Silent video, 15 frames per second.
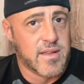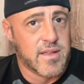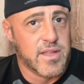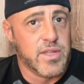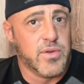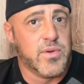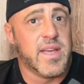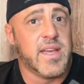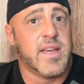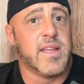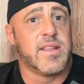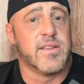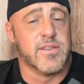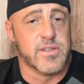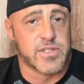You hit
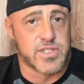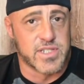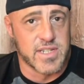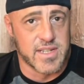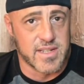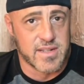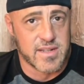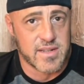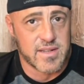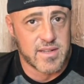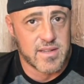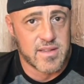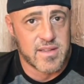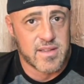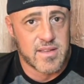your shit,
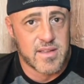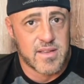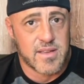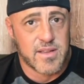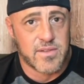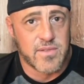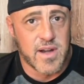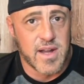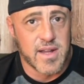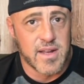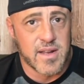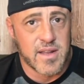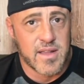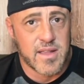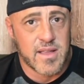right?
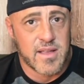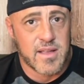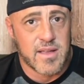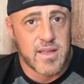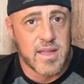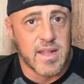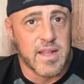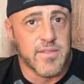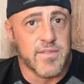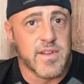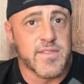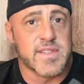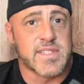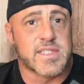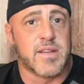And even
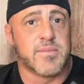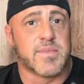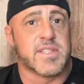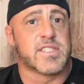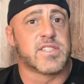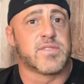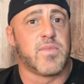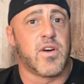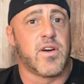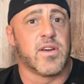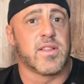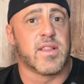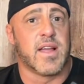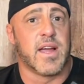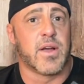if it's something
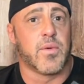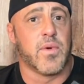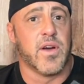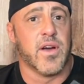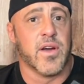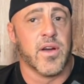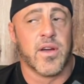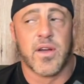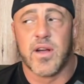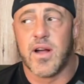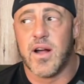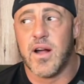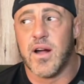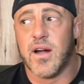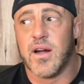smart, like where,
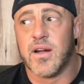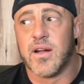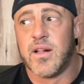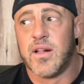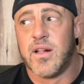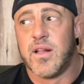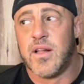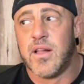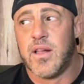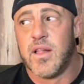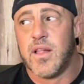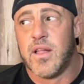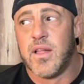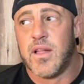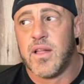uh,
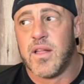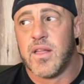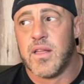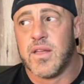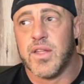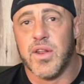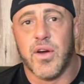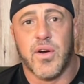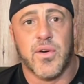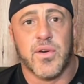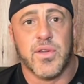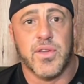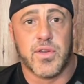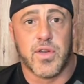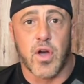you know,
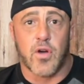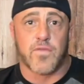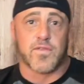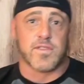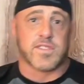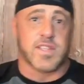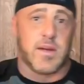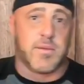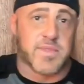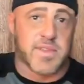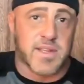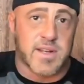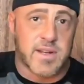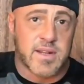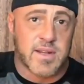you go for something
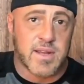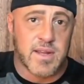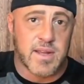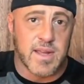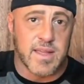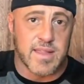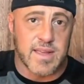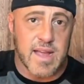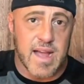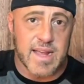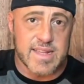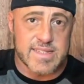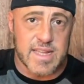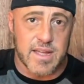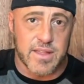and the guy
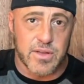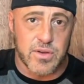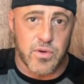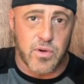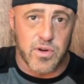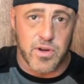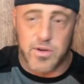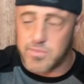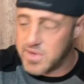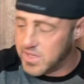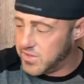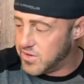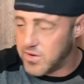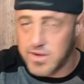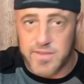gets out of the corner, but you
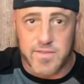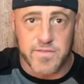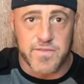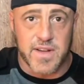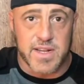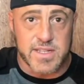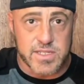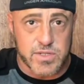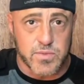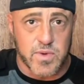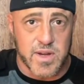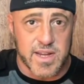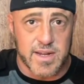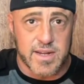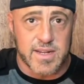don't even fucking
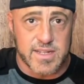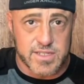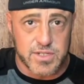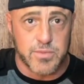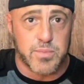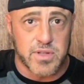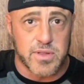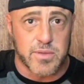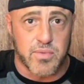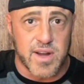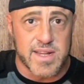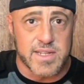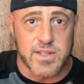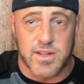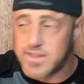swing because you put the
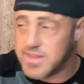brakes on.